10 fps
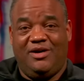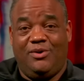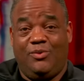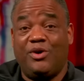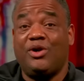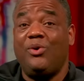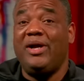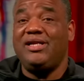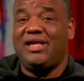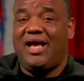we're
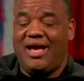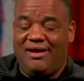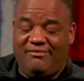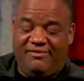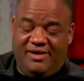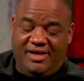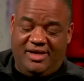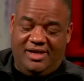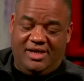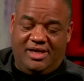going to have
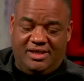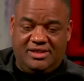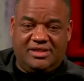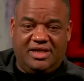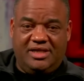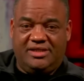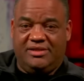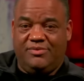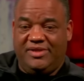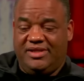a
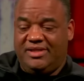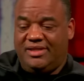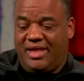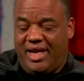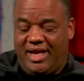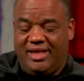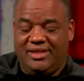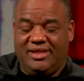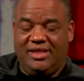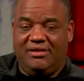discussion with
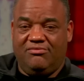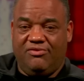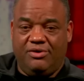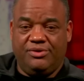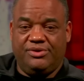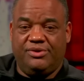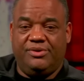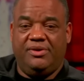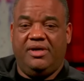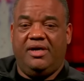Anthony and
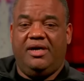Virgil